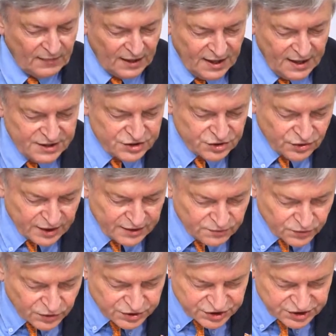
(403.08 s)
And so I
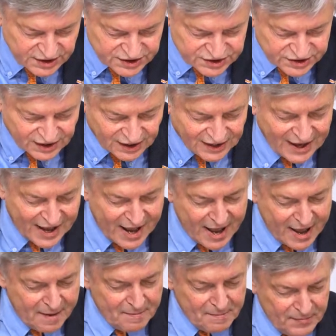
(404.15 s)
watched as the
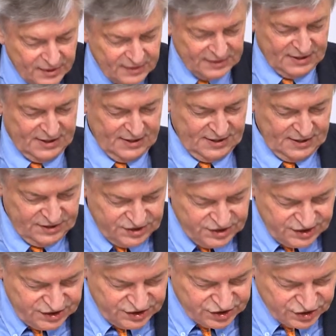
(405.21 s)
Lamb,
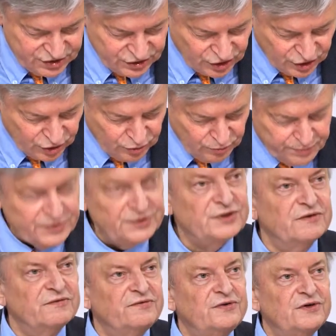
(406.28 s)
Jesus, opened
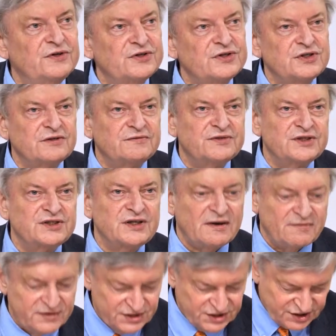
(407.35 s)
the first of the
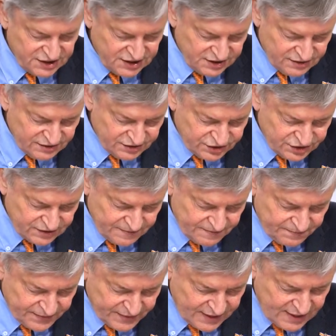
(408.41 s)
7 seals.
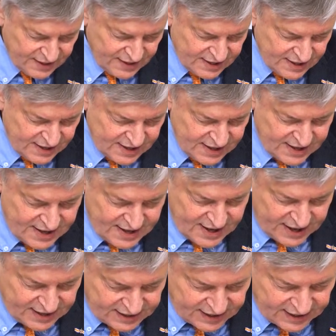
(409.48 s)

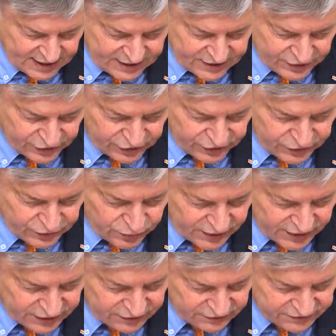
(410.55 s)
And then I heard
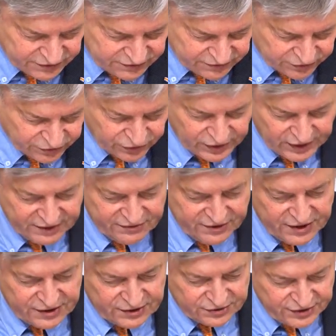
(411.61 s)
one of the 4
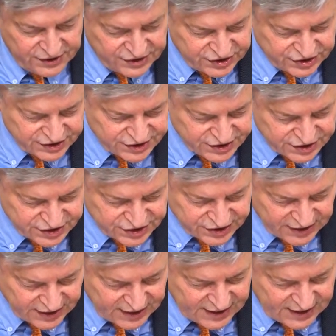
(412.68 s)
living creatures
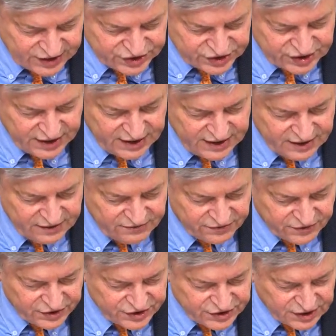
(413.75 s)
say in a
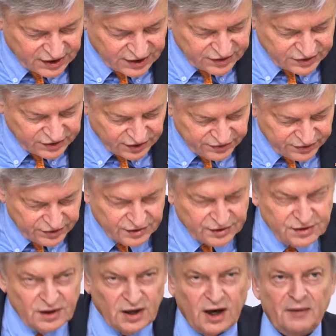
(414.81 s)
voice like thunder,
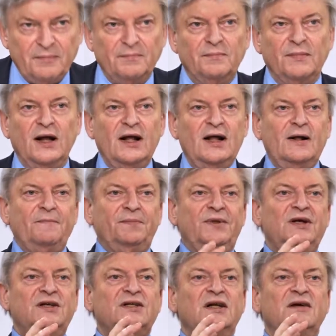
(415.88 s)
"Come."
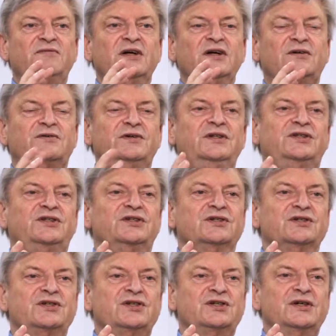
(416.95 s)
These living
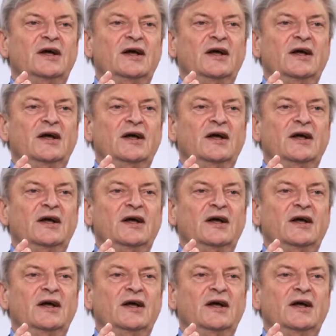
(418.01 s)
creatures